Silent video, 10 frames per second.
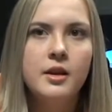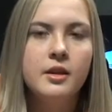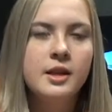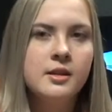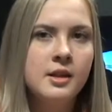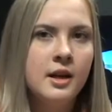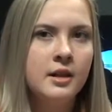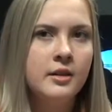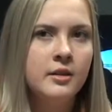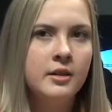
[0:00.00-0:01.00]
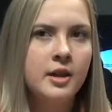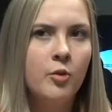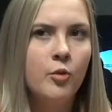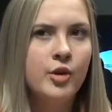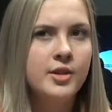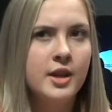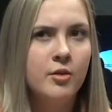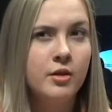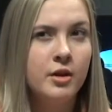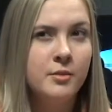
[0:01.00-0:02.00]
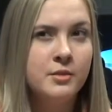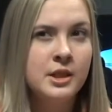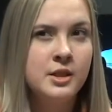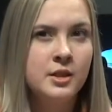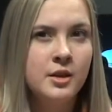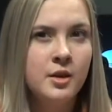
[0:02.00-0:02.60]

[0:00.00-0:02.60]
Things I learned that weren't outcomes